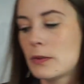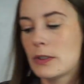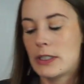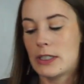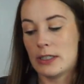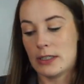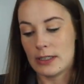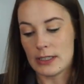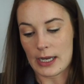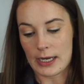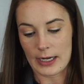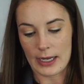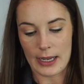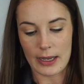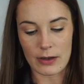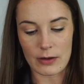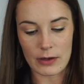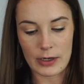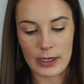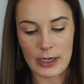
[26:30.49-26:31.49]
was inside
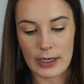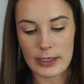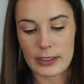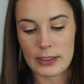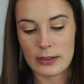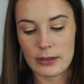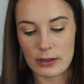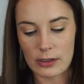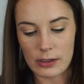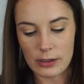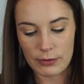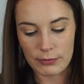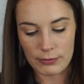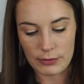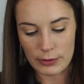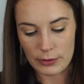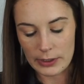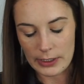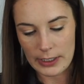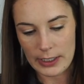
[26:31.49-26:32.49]
out, and I didn't look
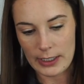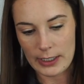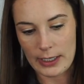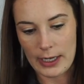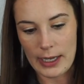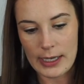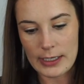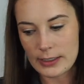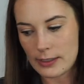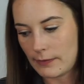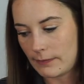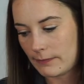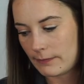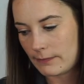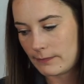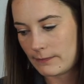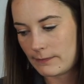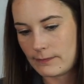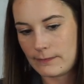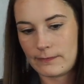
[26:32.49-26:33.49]
through it, and it has a
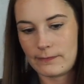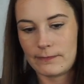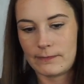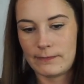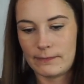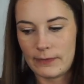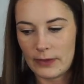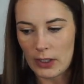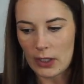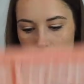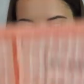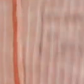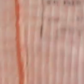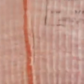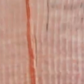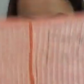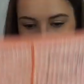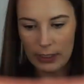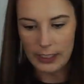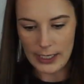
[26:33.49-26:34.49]
flaw.
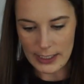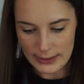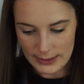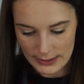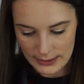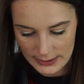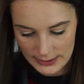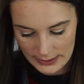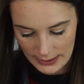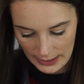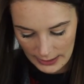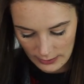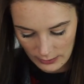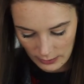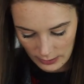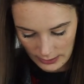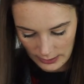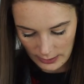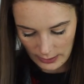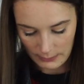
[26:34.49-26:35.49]
Well, it has a stain
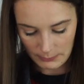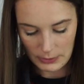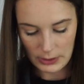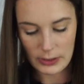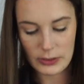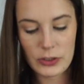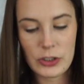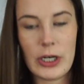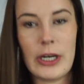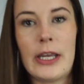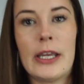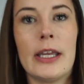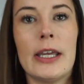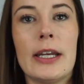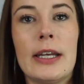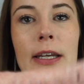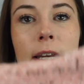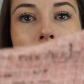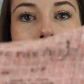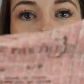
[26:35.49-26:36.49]
on it. I'm going to try and get
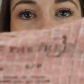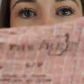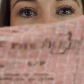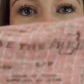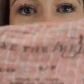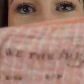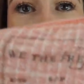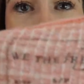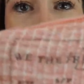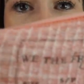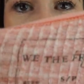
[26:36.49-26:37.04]
it out. This is